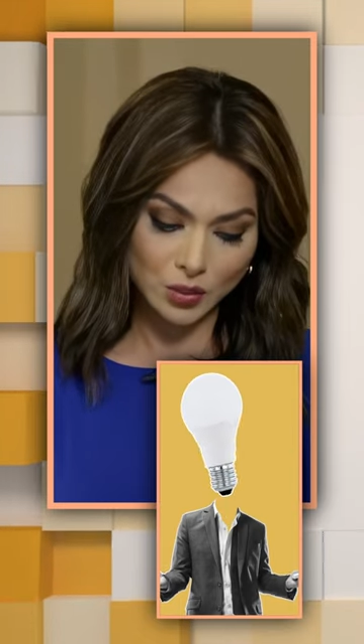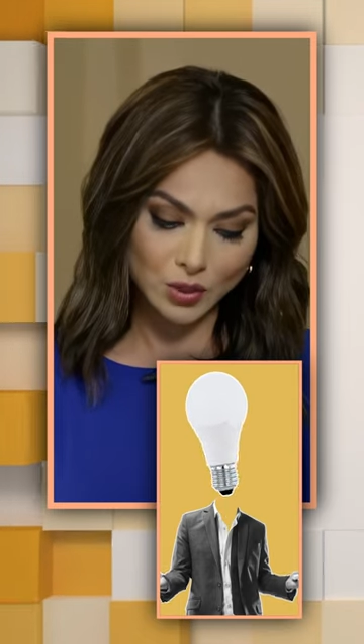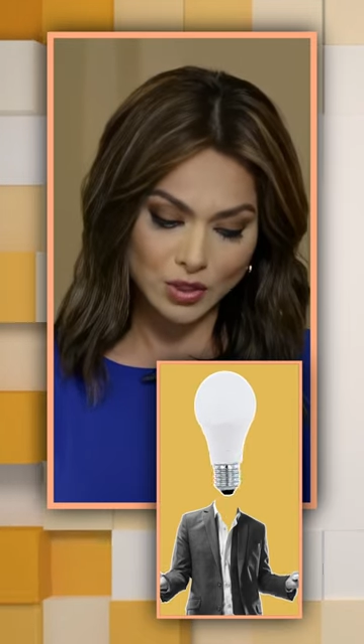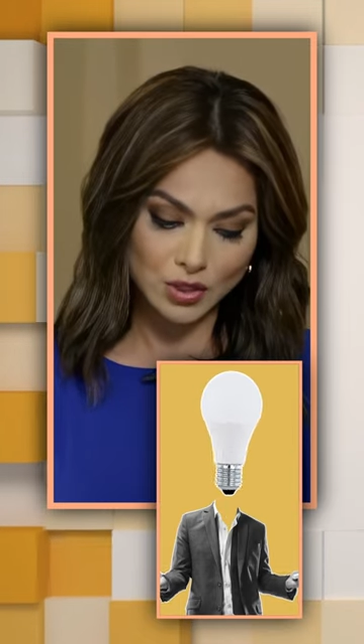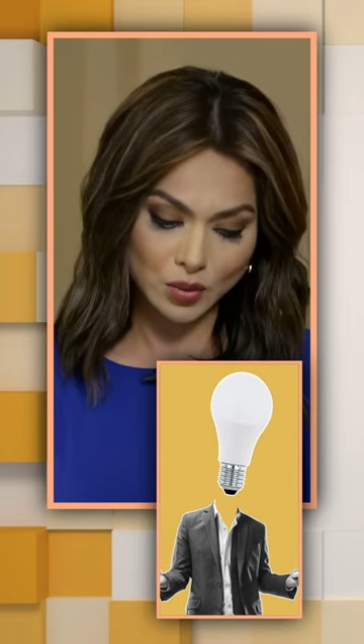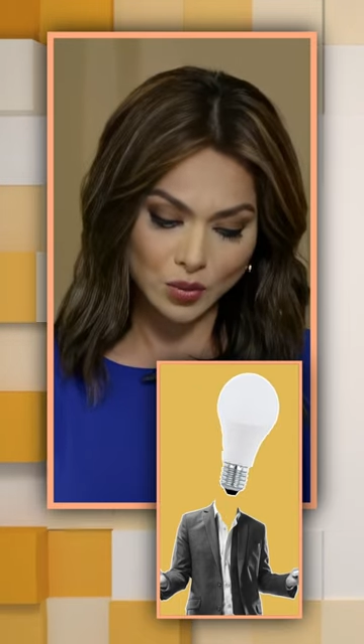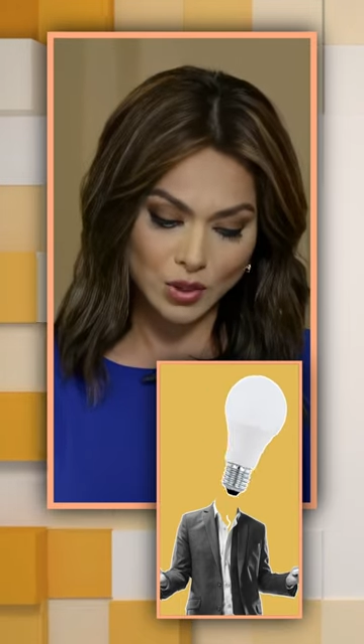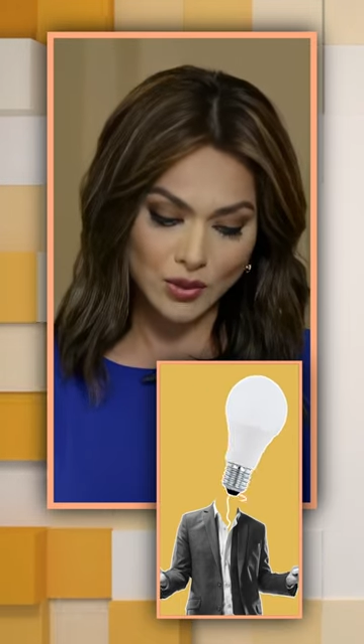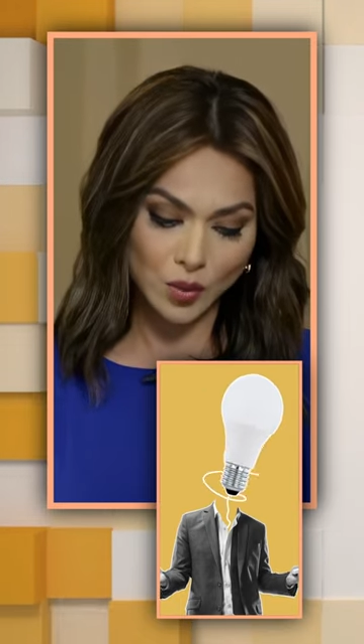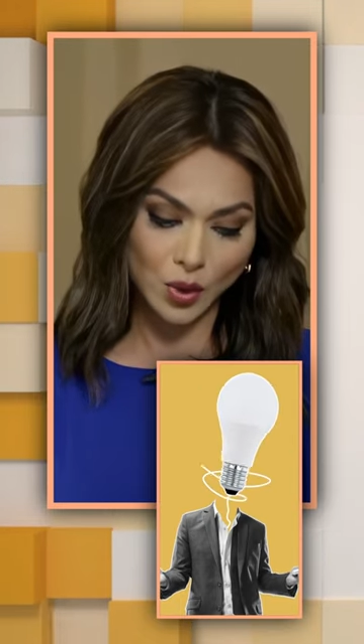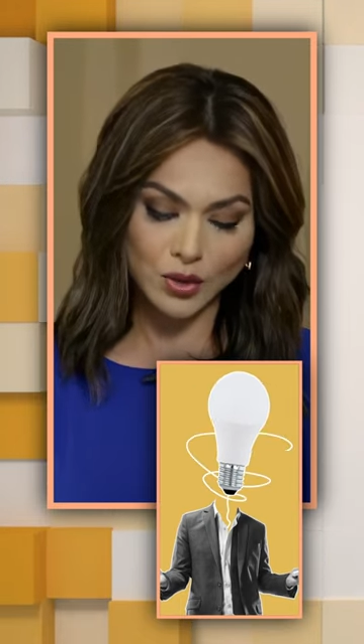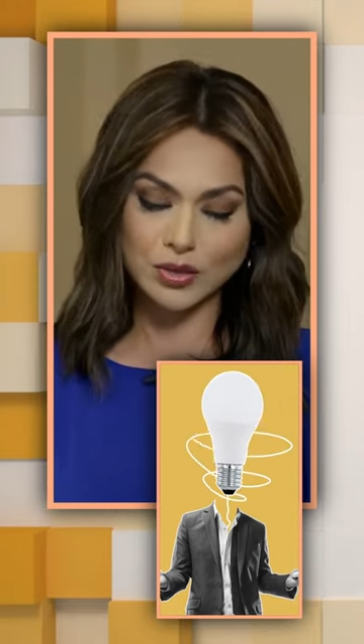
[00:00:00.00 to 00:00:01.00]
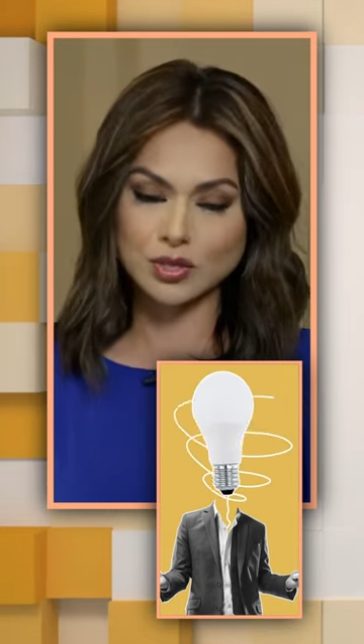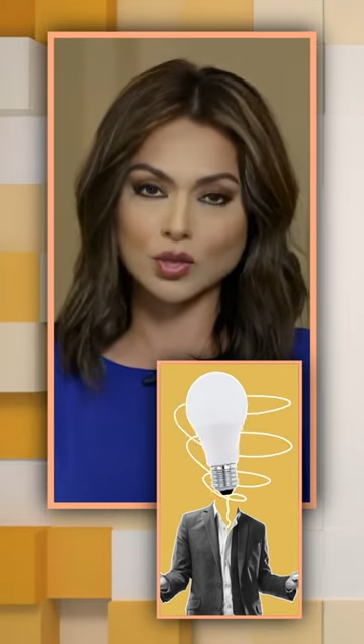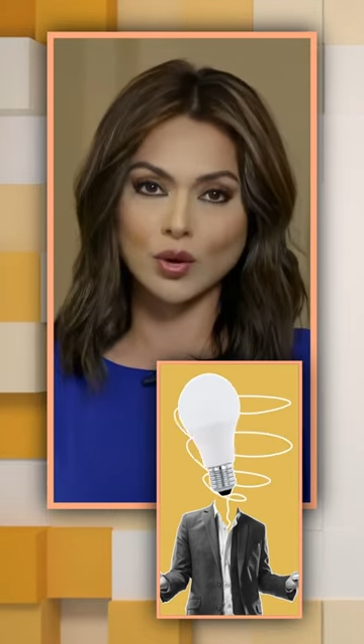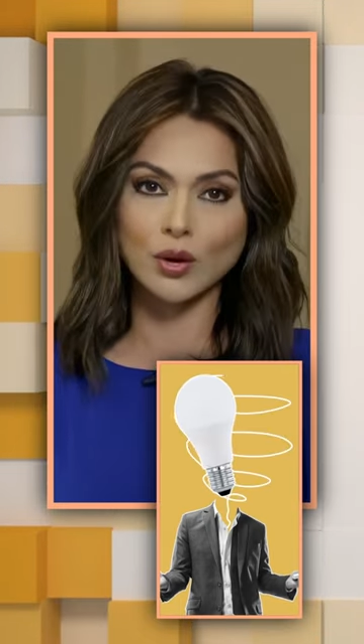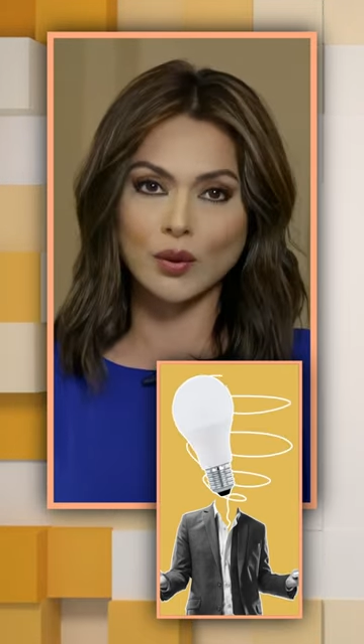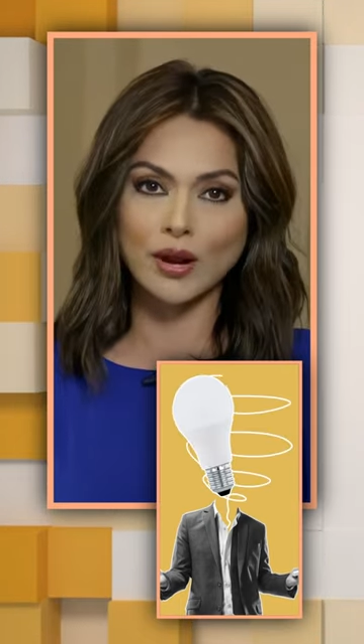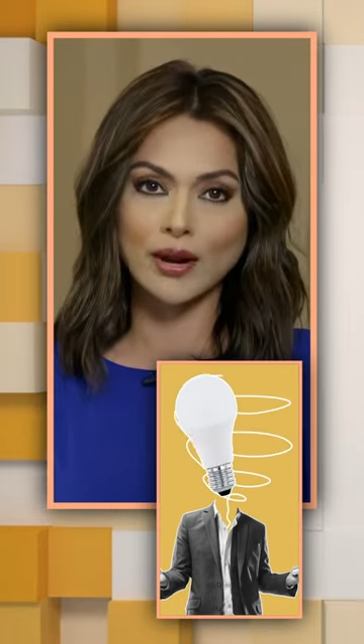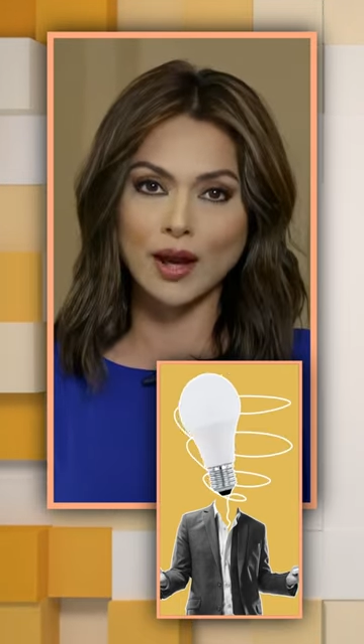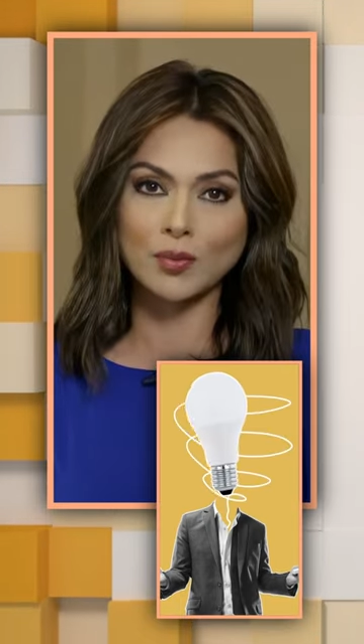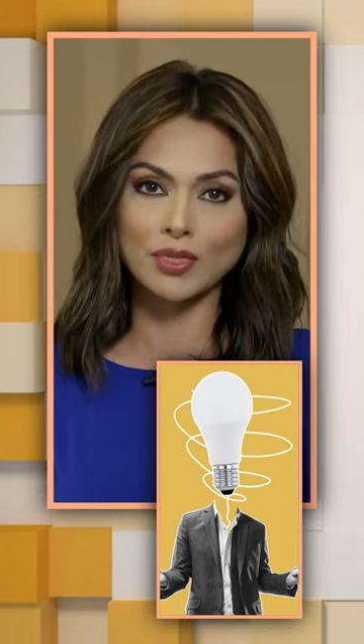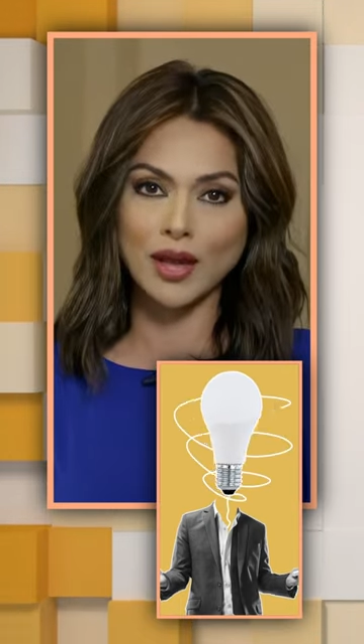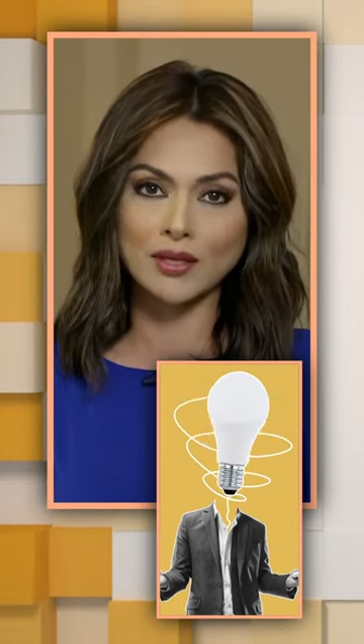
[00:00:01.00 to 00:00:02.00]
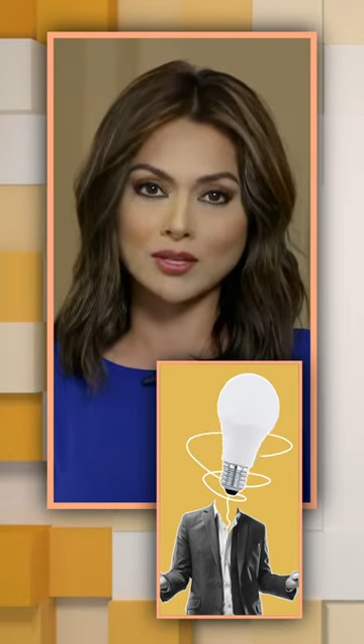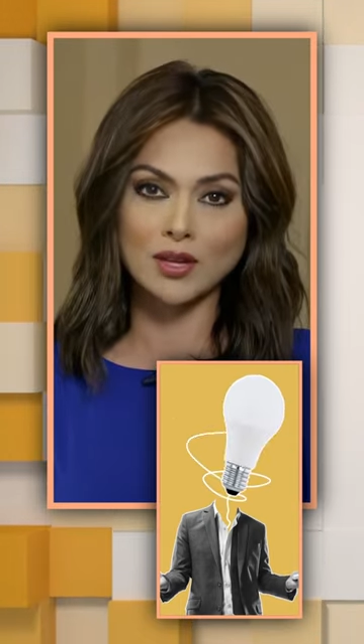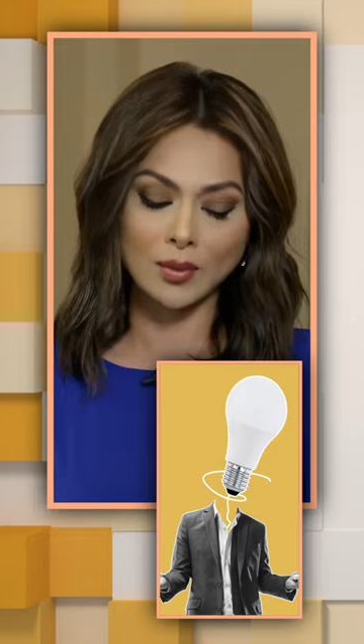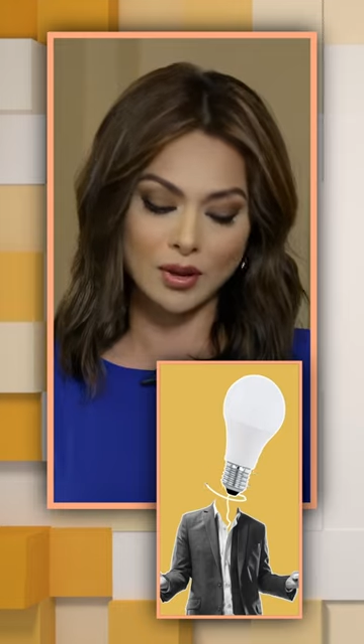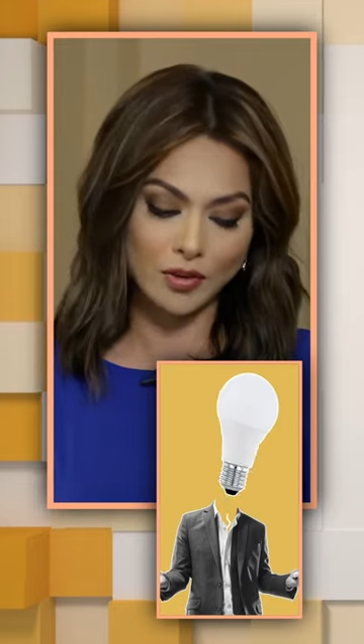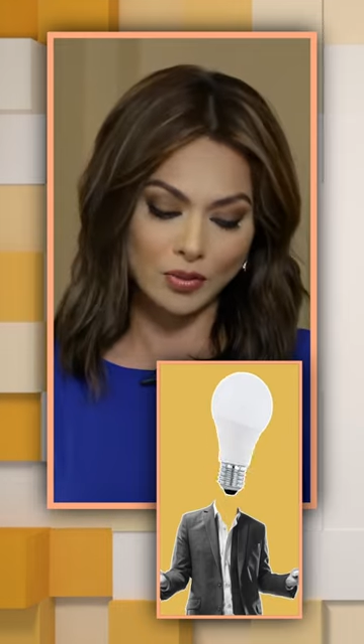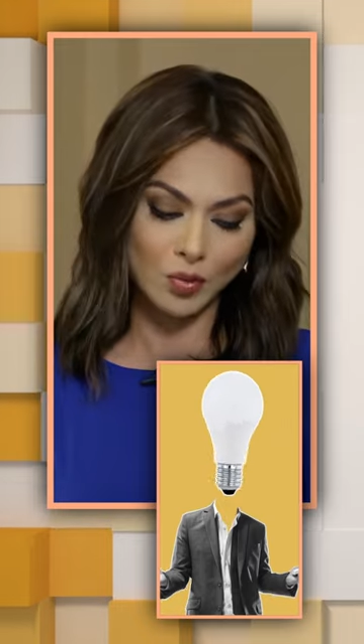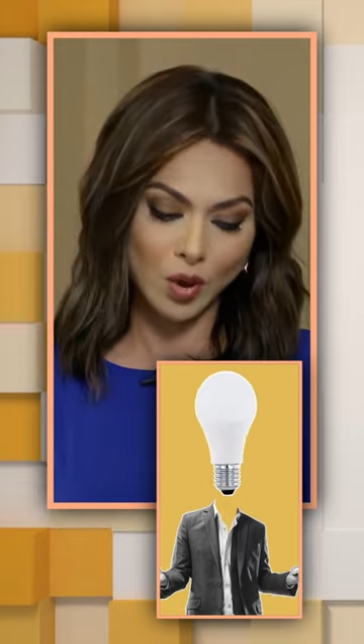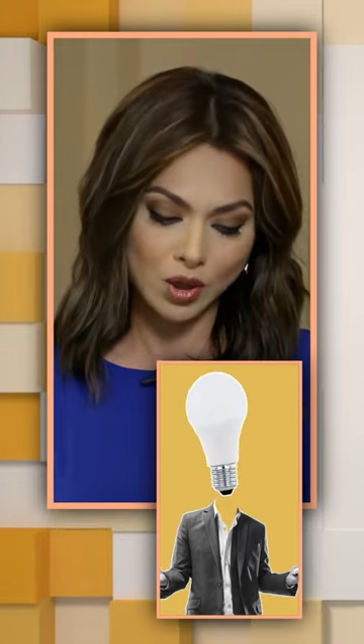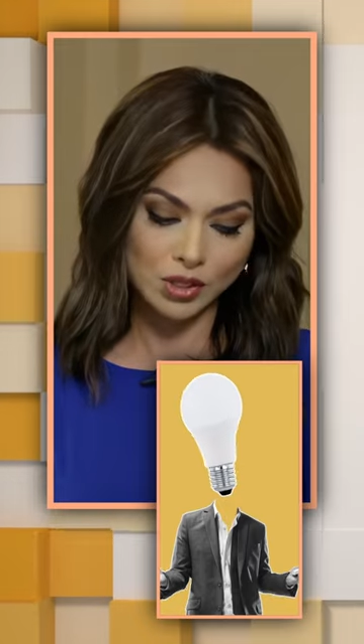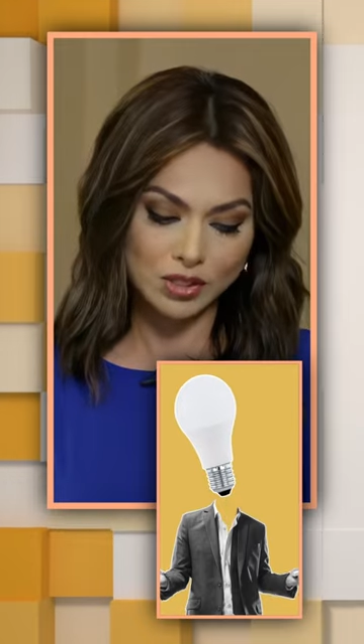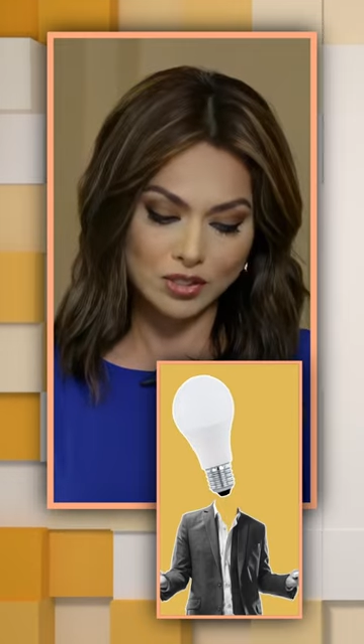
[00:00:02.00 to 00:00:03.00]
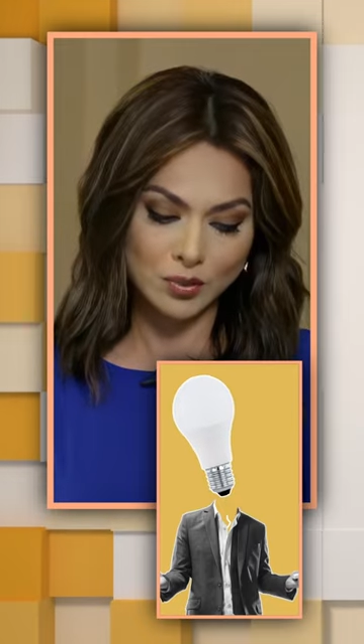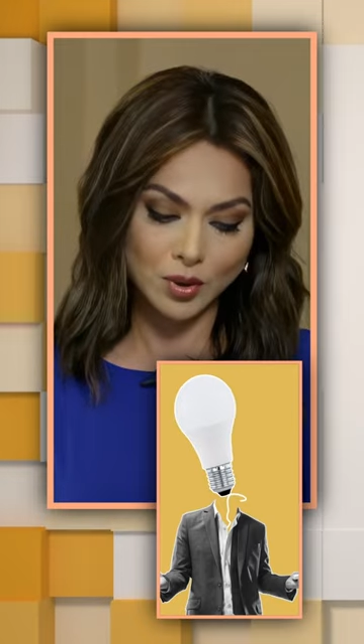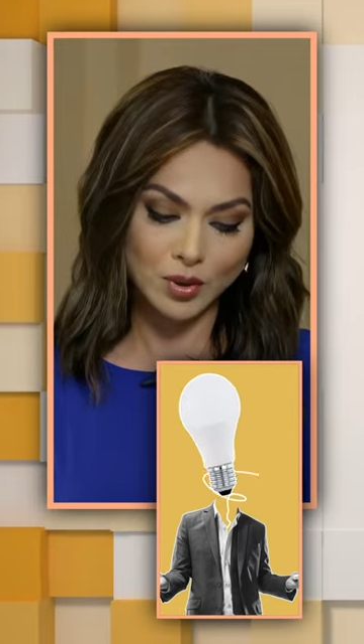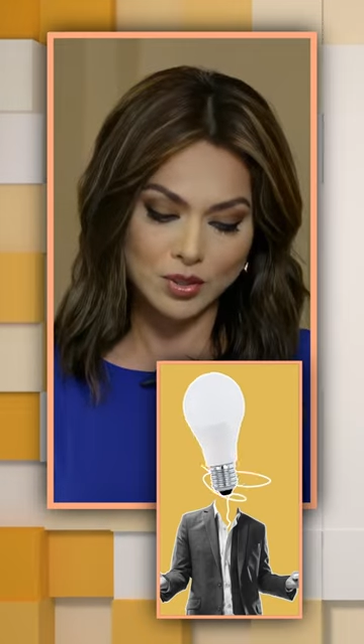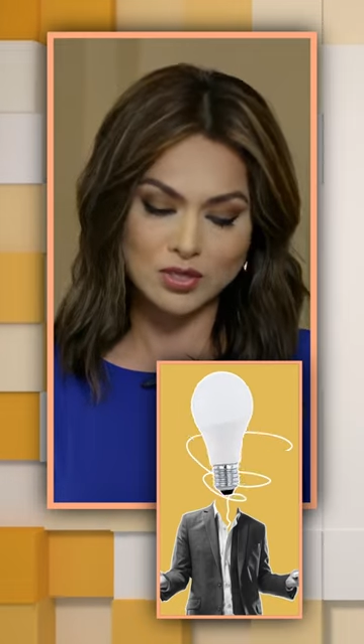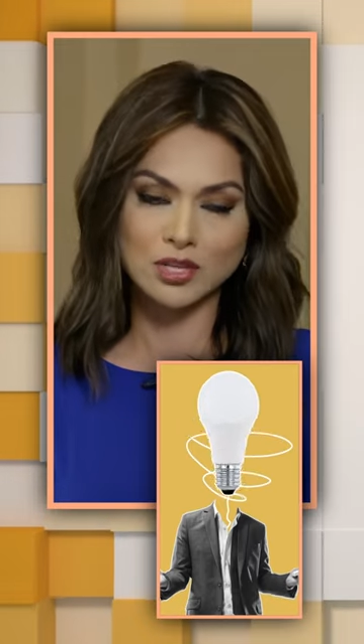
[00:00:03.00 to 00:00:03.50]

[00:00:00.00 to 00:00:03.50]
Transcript: So we're still trying to work this story right now, but that's coming from the Washington Post.